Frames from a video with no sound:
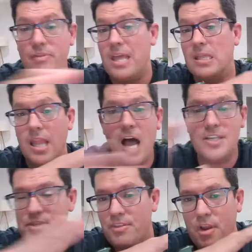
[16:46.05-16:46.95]
They
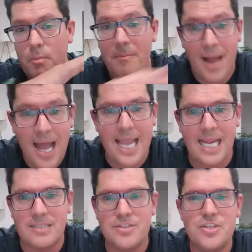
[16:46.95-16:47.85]
lost their
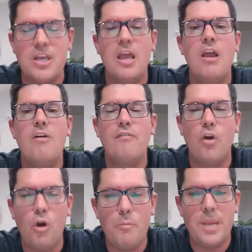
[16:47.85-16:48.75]
minds for
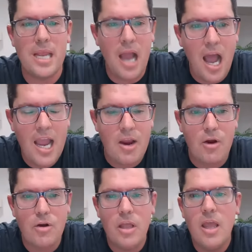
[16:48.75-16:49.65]
her being
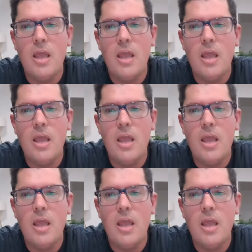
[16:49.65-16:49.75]
hired